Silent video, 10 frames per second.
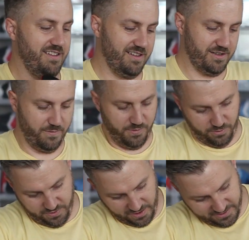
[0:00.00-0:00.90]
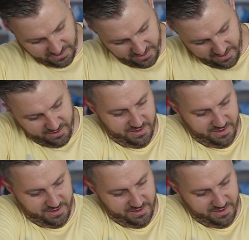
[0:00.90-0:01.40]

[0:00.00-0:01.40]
There's a few things in here.